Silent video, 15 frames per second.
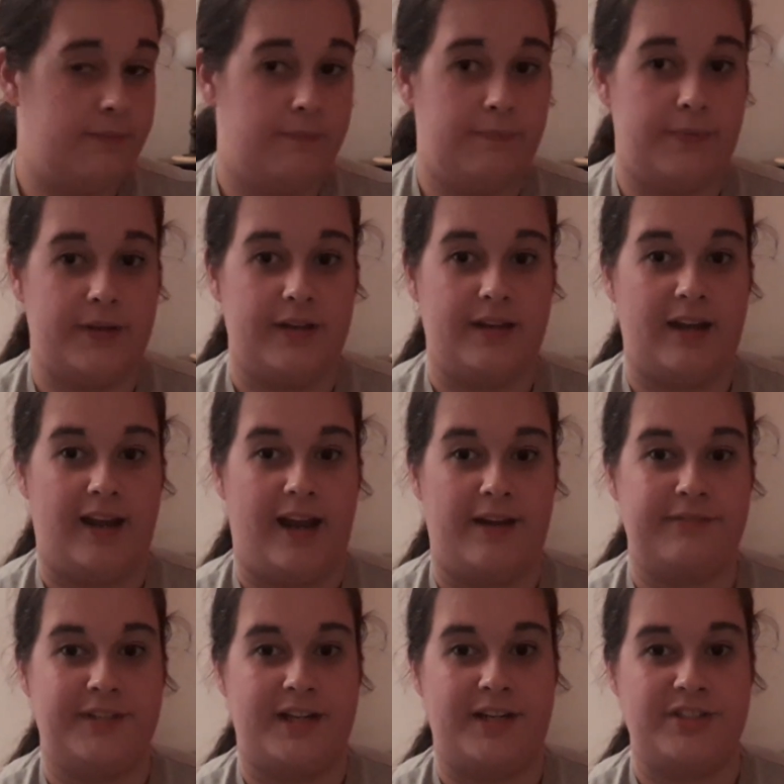But I
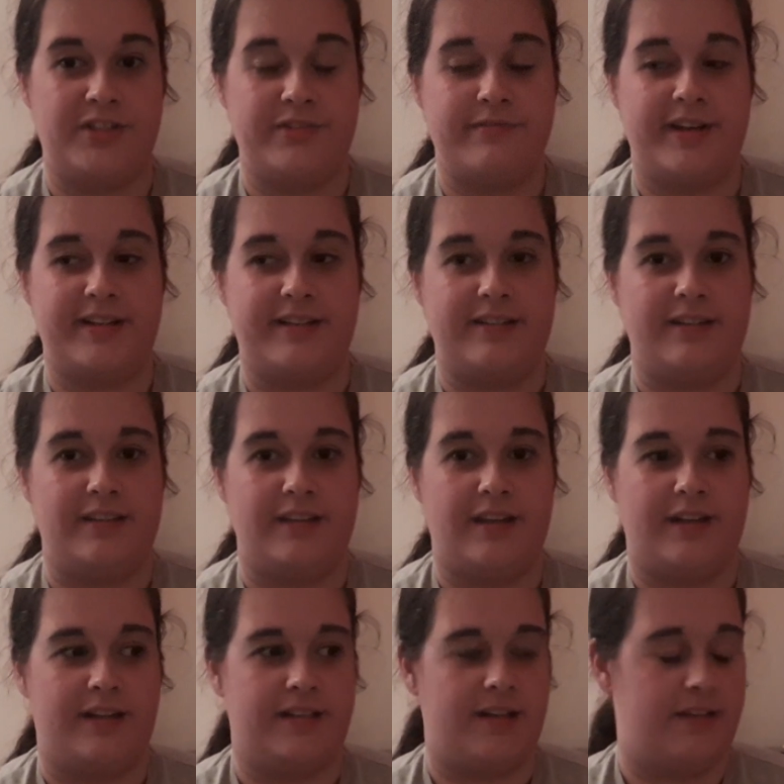haven't actually read anything,
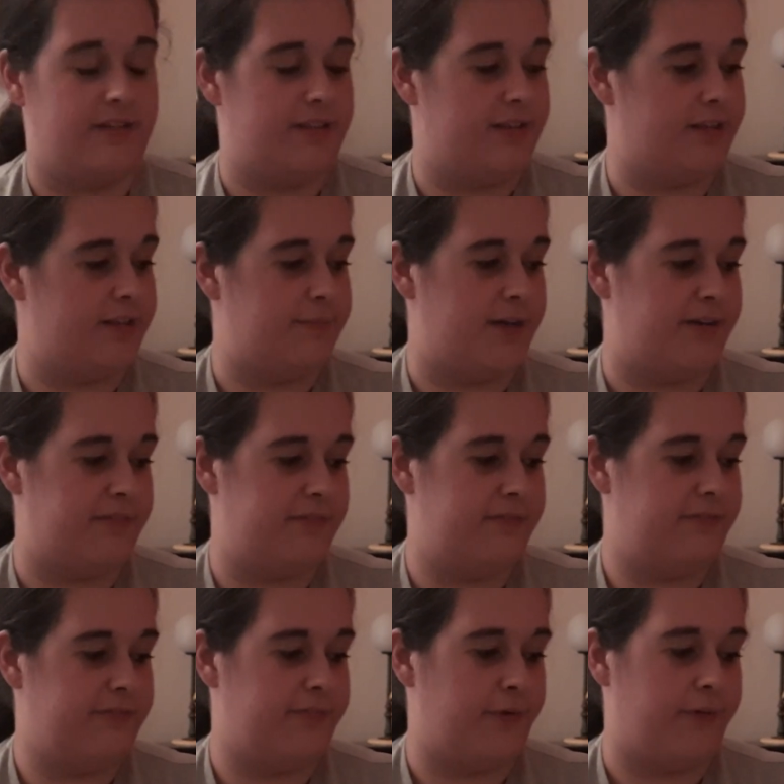I don't think, in about
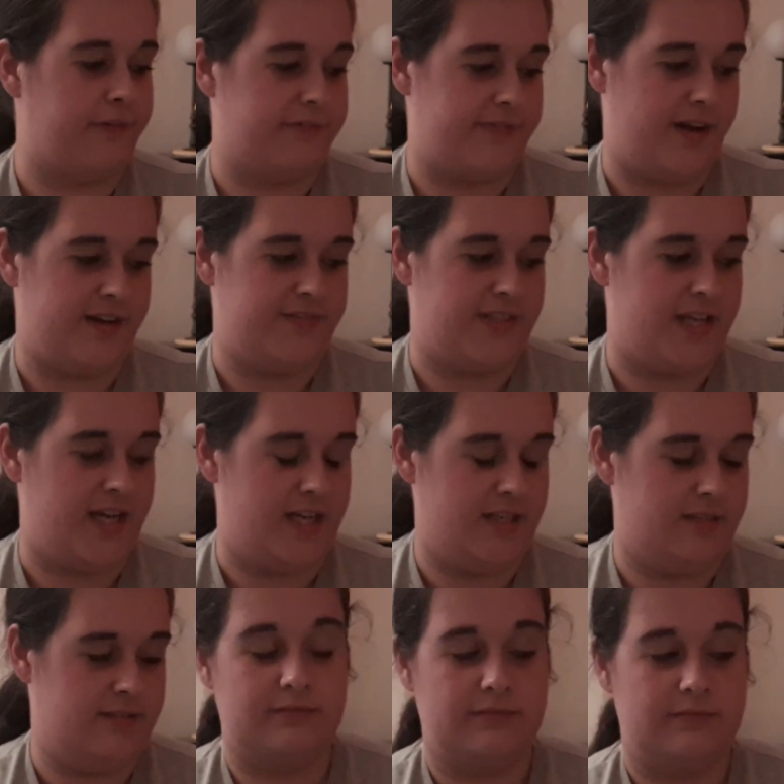4 or 5
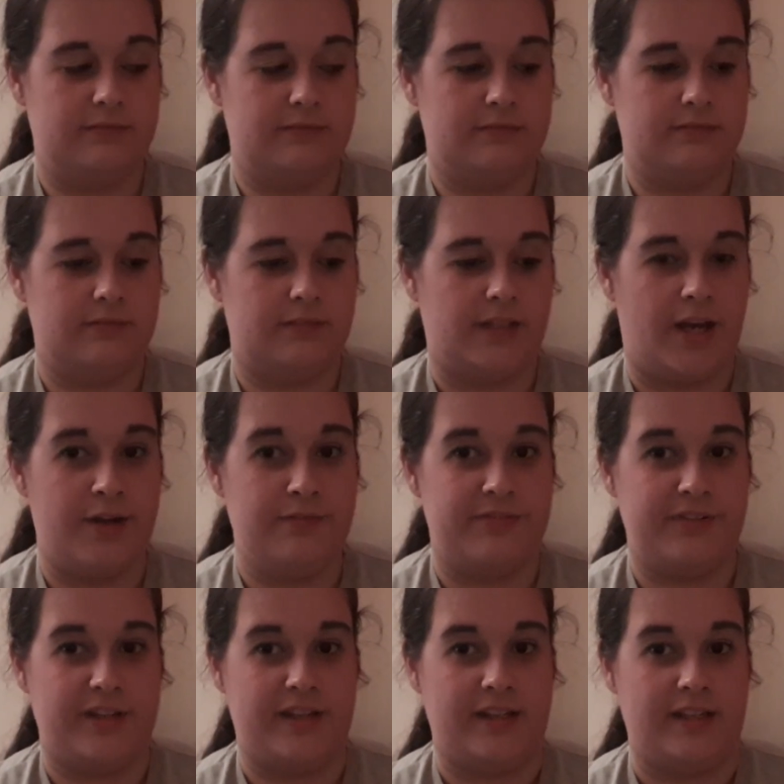days.
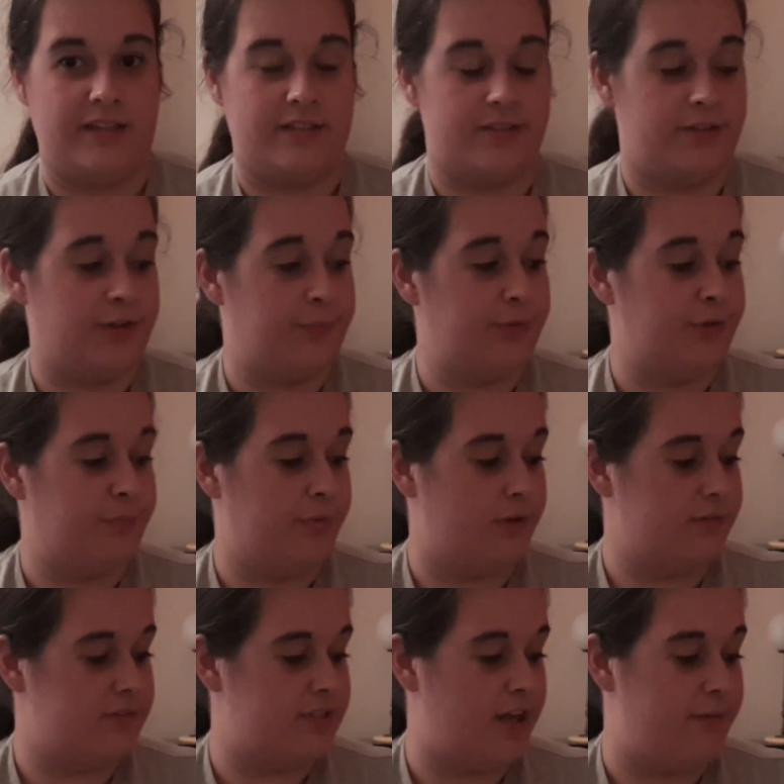Hopefully there's a couple of
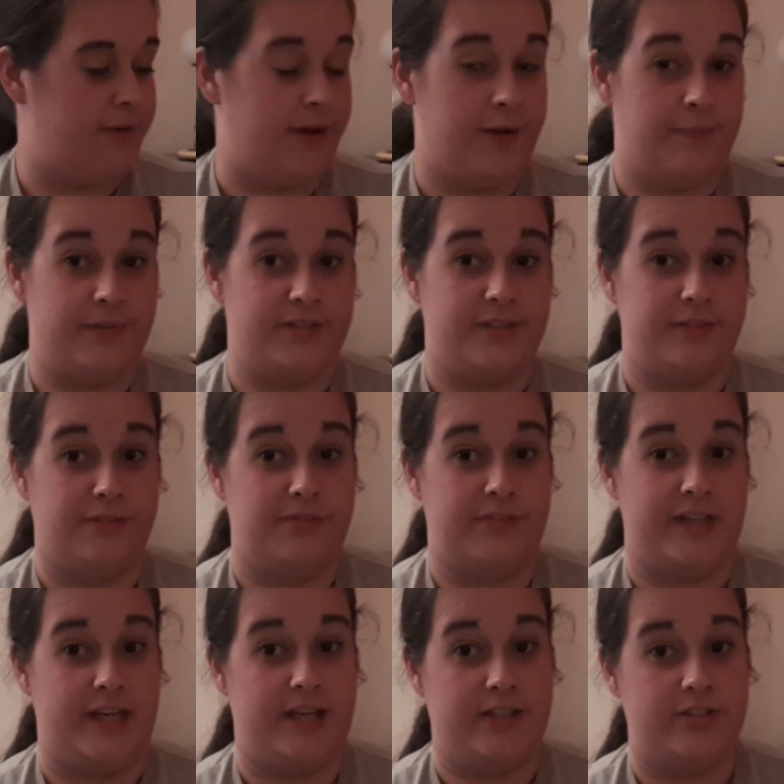books that I'm hoping to have
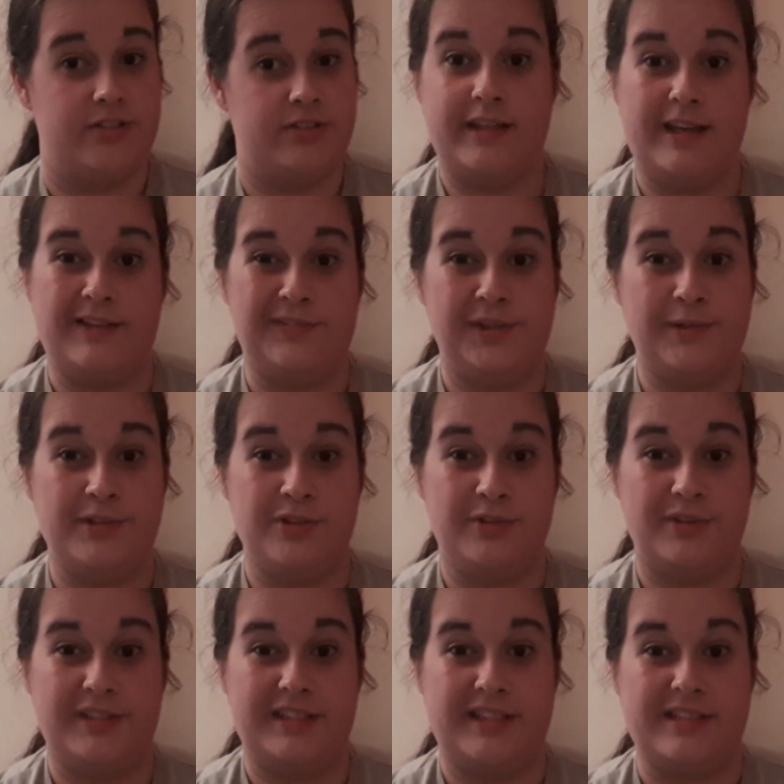finished. If you
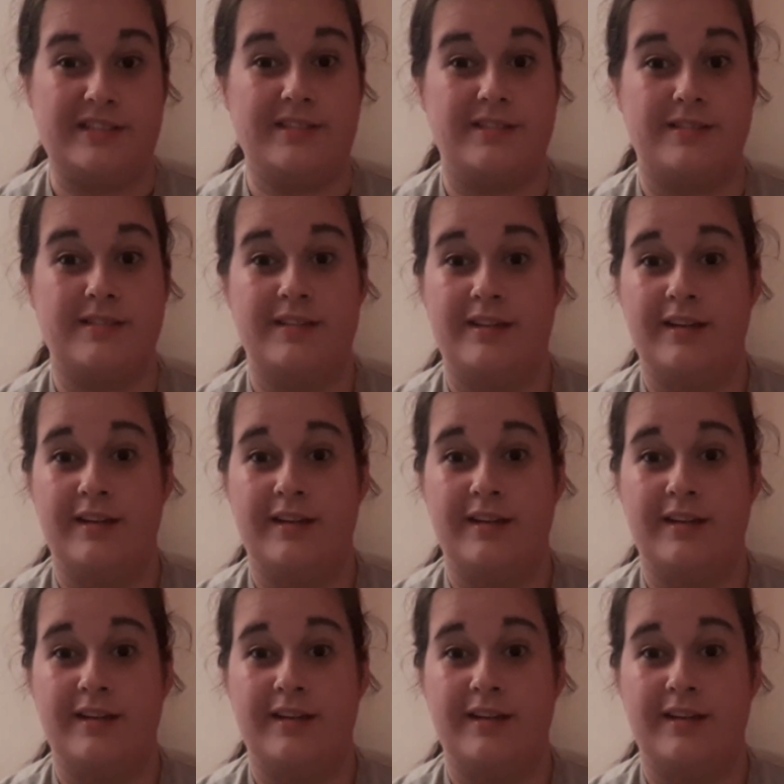enjoyed this